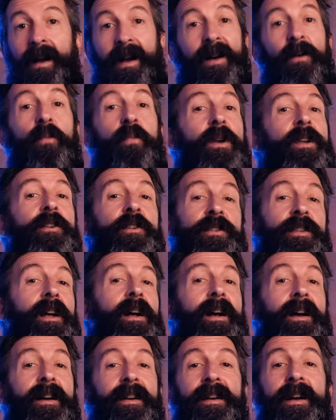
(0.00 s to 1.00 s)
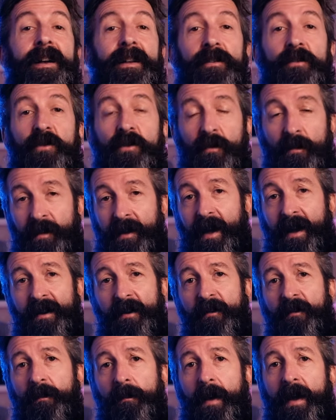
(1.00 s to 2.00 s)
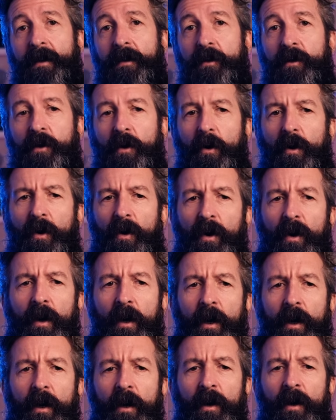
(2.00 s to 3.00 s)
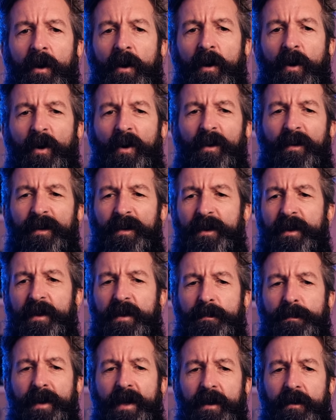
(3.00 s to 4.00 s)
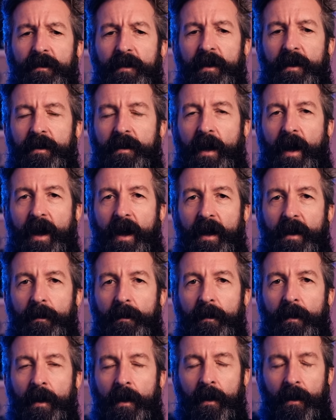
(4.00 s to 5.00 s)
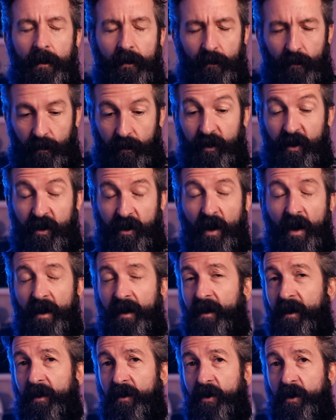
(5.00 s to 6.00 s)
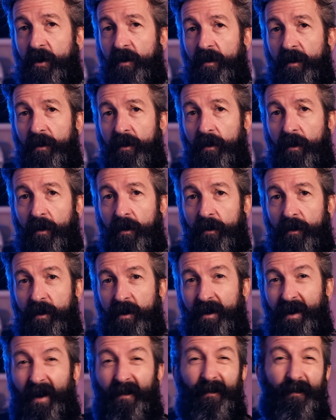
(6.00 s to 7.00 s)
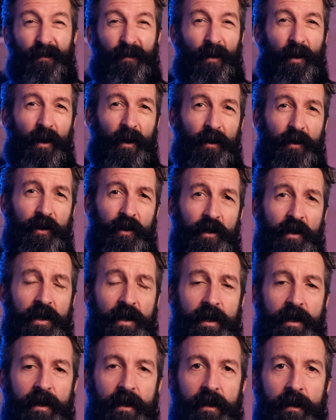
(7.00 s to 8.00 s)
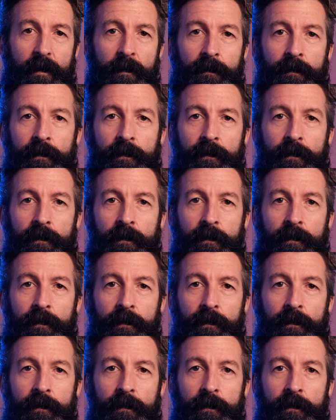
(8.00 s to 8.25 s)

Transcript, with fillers: I wish that I had some kind of mentor over this period of time, certainly during those, that first year.